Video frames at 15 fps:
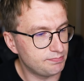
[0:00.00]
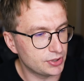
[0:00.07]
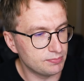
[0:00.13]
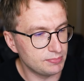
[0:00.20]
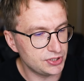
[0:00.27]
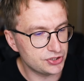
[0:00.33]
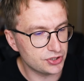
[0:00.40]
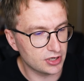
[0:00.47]

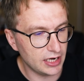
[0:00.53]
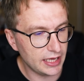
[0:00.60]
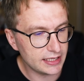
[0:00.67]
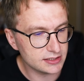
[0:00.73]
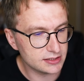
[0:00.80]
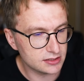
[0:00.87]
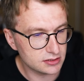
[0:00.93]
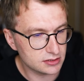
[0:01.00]

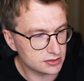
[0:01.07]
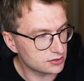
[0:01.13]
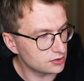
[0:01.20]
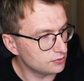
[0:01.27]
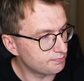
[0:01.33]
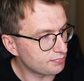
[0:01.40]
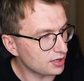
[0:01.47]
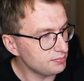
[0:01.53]
permissionless,
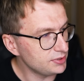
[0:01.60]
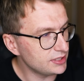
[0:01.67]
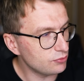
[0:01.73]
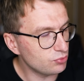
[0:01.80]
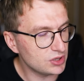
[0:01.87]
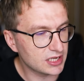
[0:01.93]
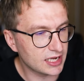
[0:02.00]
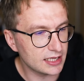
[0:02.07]
so probably they
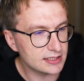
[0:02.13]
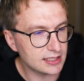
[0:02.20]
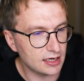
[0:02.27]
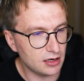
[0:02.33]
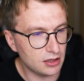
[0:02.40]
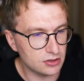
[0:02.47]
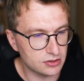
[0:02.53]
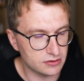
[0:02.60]
will get a
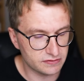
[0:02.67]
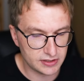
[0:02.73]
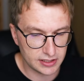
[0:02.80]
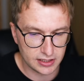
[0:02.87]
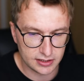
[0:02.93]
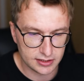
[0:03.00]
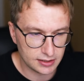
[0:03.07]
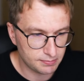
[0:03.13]
lot of
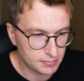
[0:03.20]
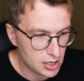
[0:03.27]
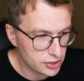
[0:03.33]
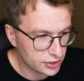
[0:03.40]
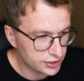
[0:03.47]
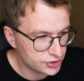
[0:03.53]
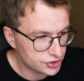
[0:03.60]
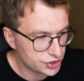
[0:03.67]
the
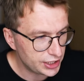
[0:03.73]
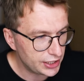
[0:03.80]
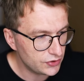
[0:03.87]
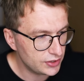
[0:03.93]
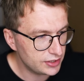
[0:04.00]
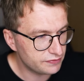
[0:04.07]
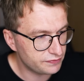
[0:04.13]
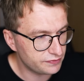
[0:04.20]
market
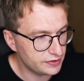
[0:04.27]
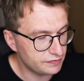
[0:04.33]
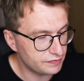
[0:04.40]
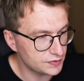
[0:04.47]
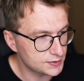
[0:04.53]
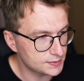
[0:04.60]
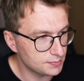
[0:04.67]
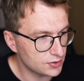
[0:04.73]
share if
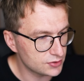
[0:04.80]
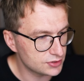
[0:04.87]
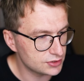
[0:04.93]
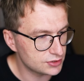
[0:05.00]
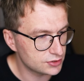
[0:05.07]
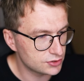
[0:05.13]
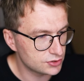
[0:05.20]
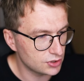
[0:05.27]

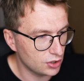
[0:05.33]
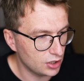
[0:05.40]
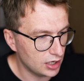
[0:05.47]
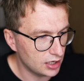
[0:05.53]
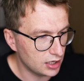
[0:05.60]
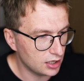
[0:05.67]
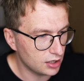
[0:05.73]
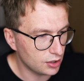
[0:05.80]
Osmosis
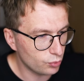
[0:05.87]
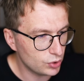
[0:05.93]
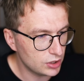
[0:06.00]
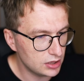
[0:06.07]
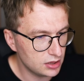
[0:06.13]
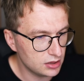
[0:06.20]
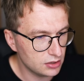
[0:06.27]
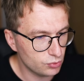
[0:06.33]

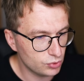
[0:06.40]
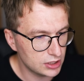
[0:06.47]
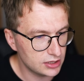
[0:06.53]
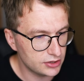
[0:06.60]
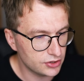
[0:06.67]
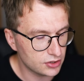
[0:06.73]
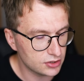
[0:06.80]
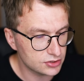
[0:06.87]
will
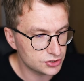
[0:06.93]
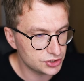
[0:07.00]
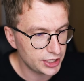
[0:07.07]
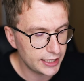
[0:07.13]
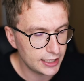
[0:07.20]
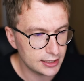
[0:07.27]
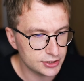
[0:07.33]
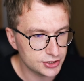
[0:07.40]
not
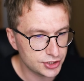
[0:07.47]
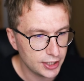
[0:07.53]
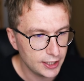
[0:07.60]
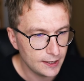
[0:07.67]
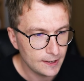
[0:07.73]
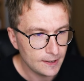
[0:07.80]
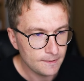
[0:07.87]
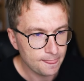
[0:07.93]
change.
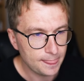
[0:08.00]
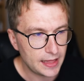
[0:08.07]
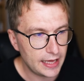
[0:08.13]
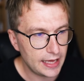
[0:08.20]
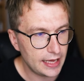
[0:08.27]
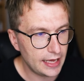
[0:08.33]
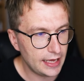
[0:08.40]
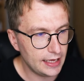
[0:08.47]

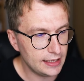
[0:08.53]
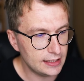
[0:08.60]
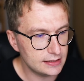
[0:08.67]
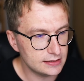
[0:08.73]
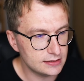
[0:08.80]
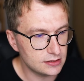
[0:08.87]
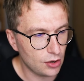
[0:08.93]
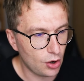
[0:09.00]

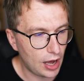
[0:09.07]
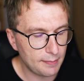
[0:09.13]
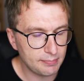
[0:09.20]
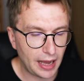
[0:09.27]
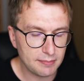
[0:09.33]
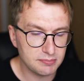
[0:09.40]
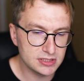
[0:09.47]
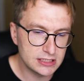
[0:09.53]
And
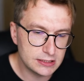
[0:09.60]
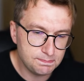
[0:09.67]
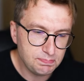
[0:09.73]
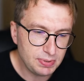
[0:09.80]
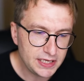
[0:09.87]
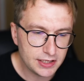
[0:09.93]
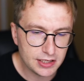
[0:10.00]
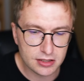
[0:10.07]
I'm
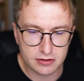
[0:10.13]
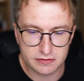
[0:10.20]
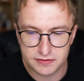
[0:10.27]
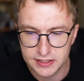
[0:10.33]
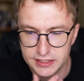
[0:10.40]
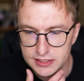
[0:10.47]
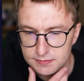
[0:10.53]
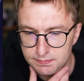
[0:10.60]
speaking of
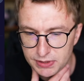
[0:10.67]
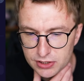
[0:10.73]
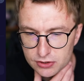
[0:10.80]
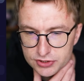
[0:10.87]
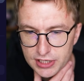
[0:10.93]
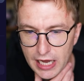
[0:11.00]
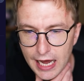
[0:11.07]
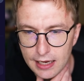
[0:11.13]
this
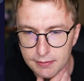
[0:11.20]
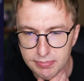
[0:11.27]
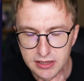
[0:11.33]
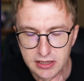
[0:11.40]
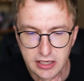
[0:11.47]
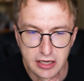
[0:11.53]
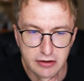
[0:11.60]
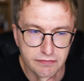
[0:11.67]
because I
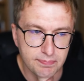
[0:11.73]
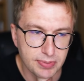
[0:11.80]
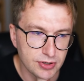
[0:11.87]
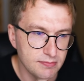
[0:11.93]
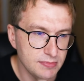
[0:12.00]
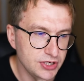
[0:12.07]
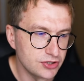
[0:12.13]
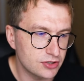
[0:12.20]
believe
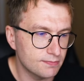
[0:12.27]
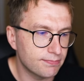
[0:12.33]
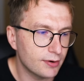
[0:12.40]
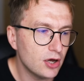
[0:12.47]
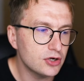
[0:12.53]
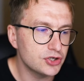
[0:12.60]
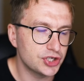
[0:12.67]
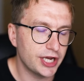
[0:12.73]
permission
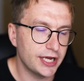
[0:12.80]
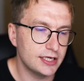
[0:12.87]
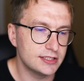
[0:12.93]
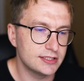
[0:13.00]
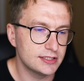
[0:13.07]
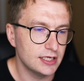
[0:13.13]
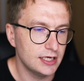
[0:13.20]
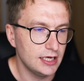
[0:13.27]

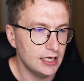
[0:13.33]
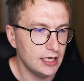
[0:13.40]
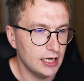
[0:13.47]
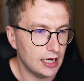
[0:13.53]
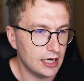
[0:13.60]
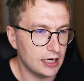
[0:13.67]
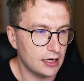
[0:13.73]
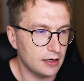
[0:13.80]
blockchains,
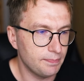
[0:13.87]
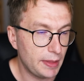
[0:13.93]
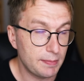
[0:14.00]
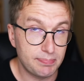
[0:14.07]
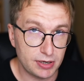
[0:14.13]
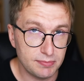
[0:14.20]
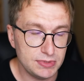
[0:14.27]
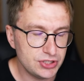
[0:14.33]

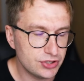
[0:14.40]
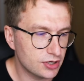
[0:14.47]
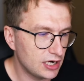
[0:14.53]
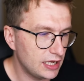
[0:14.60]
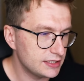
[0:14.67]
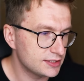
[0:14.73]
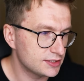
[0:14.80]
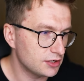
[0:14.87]

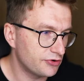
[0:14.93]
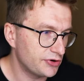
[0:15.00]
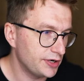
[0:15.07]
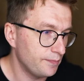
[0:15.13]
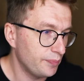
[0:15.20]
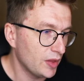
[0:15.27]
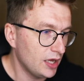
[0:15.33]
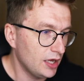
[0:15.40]
permissionless,
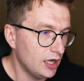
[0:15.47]
sorry,